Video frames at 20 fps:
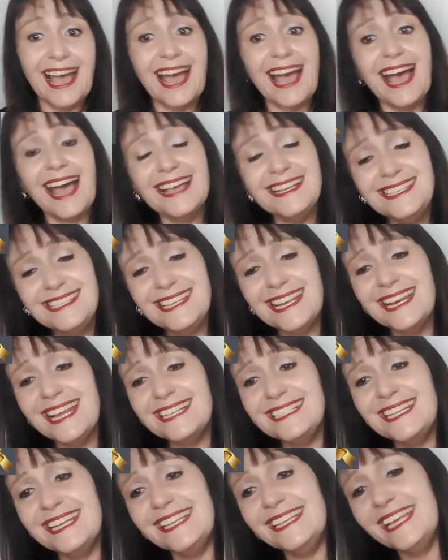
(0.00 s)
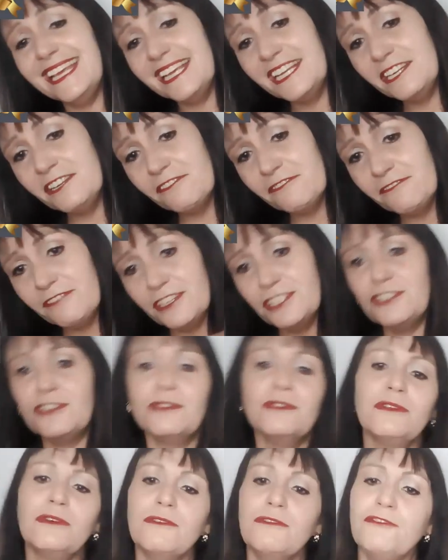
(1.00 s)
isolating the
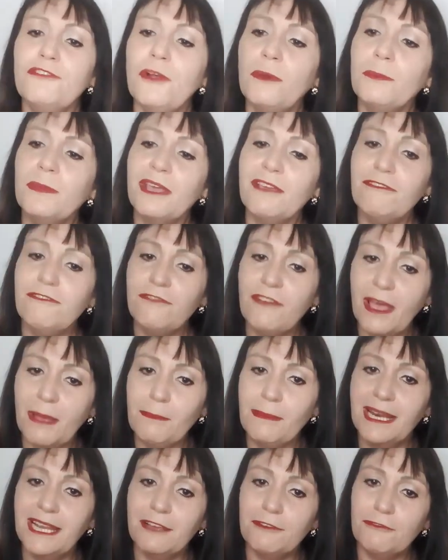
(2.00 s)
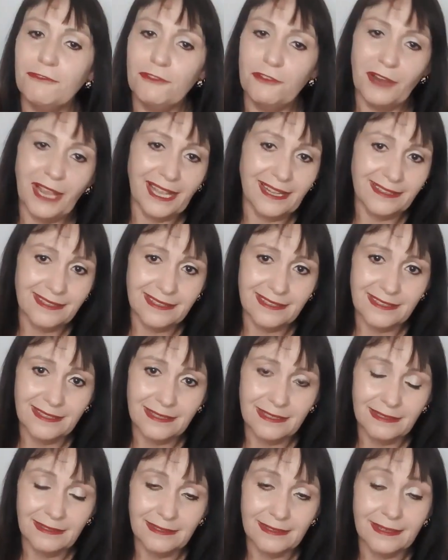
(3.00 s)
individual from their family and
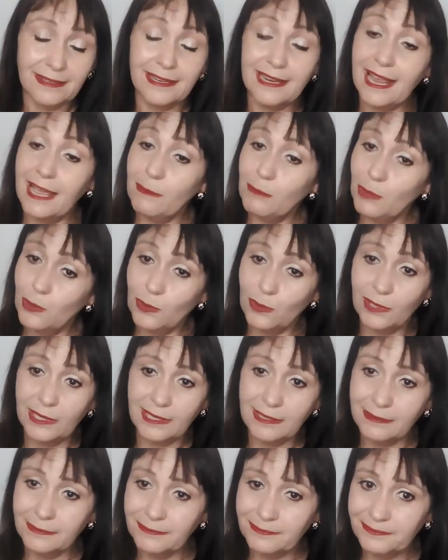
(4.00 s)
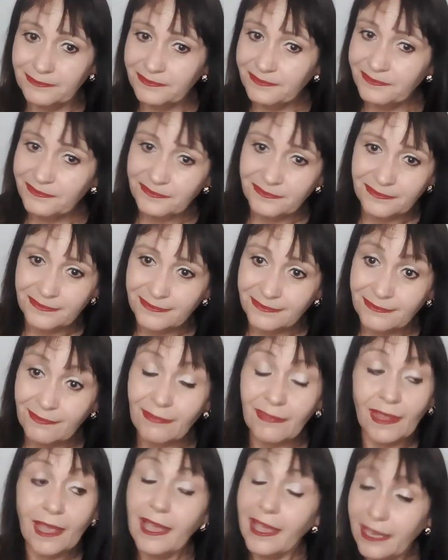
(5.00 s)
friends, name calling,
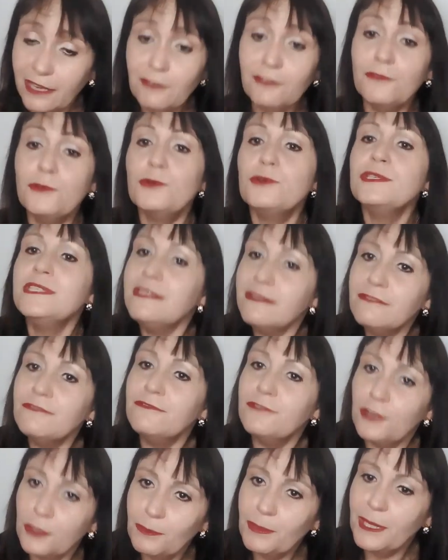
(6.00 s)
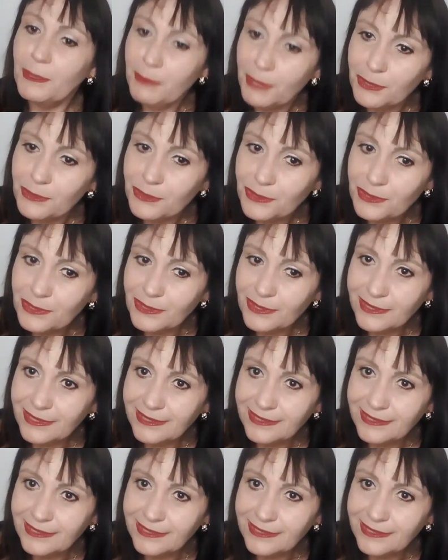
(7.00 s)
and of course, verbal abuse.